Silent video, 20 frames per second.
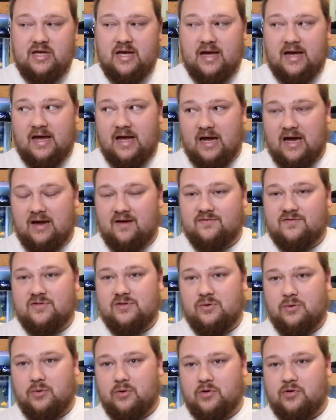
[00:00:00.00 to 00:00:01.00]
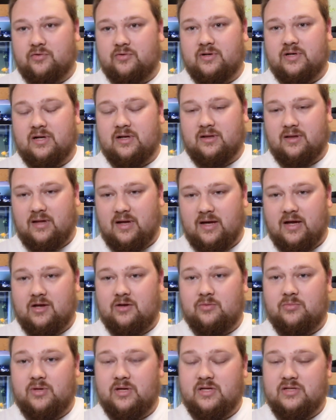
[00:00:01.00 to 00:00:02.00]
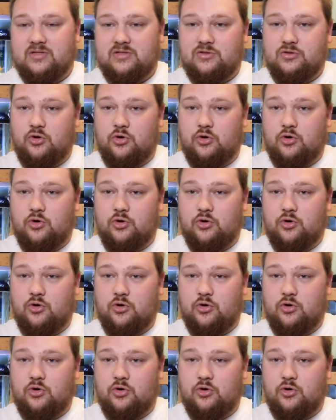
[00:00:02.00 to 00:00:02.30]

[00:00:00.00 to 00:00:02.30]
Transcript: you have to order it online because